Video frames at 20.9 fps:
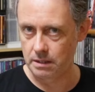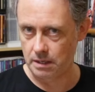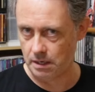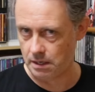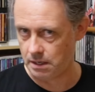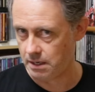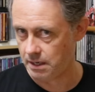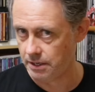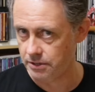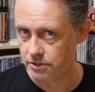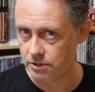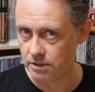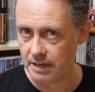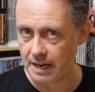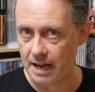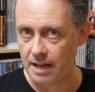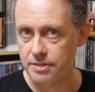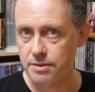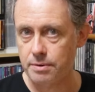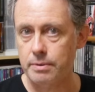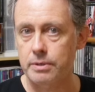
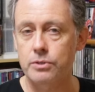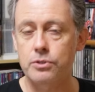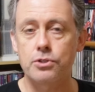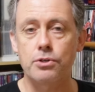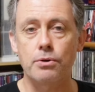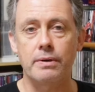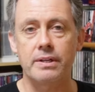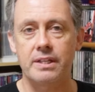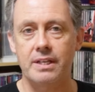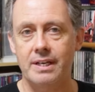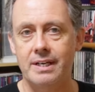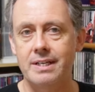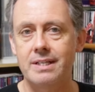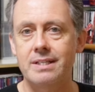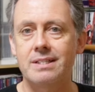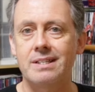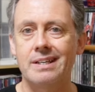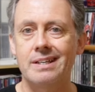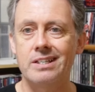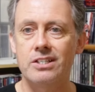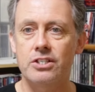hunter-gatherers during the
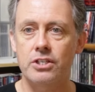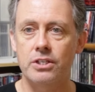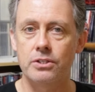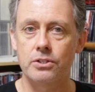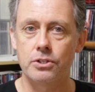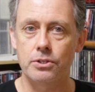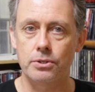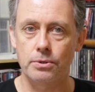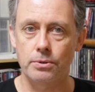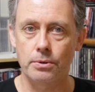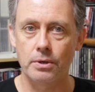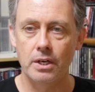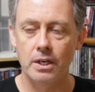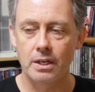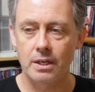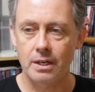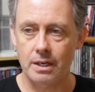Ice Age into